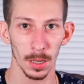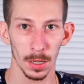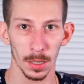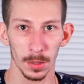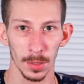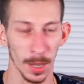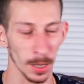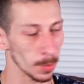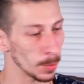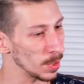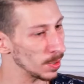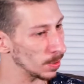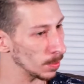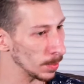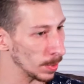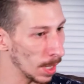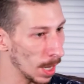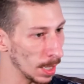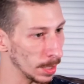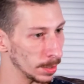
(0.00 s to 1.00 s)
that'll be
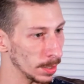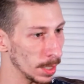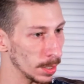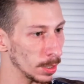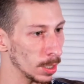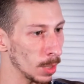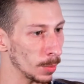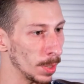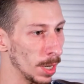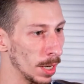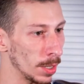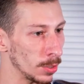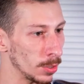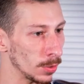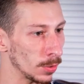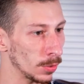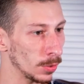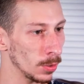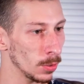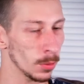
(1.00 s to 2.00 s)
some content coming at
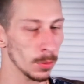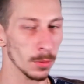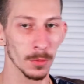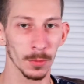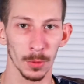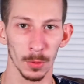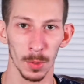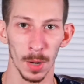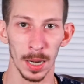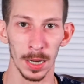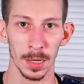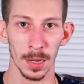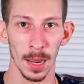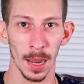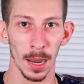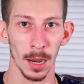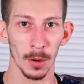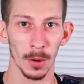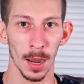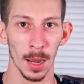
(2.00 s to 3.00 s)
you soon. For right
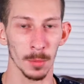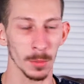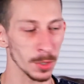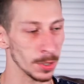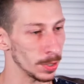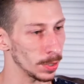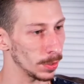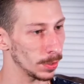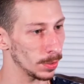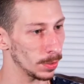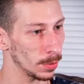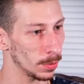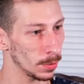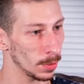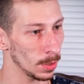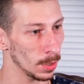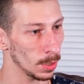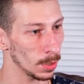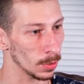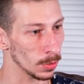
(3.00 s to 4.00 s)
now, I'm just
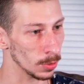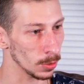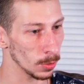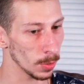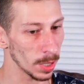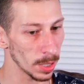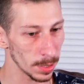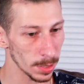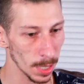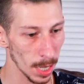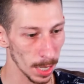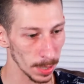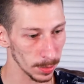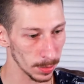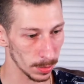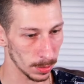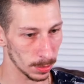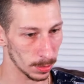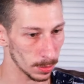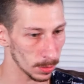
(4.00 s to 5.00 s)
doing
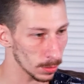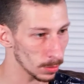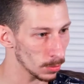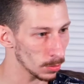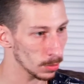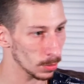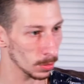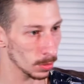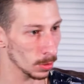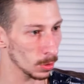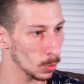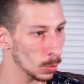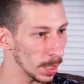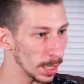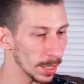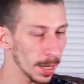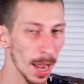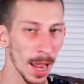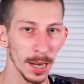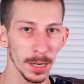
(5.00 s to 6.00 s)
tests,
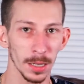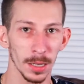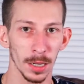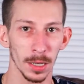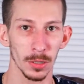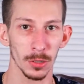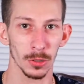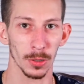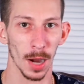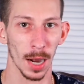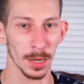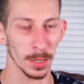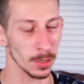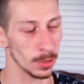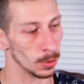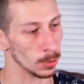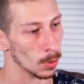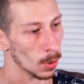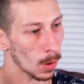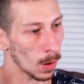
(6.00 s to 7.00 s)
quick editing, trying to
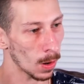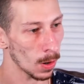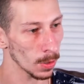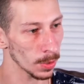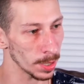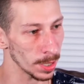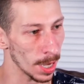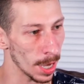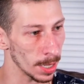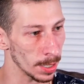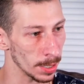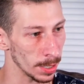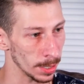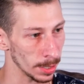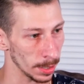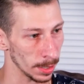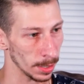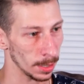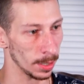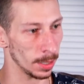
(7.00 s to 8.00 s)
do all the
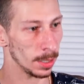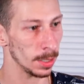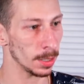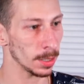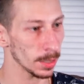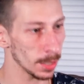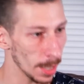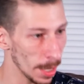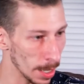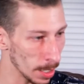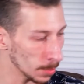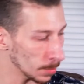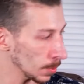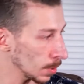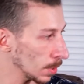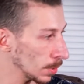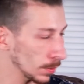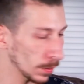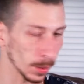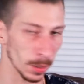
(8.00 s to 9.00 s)
editing in
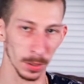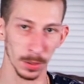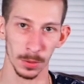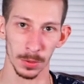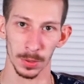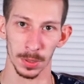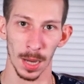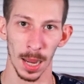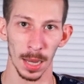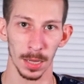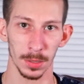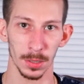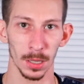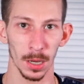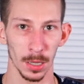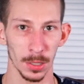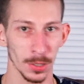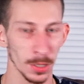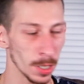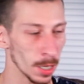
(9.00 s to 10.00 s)
camera so that there's not
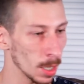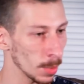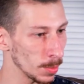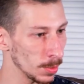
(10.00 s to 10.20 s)
touching up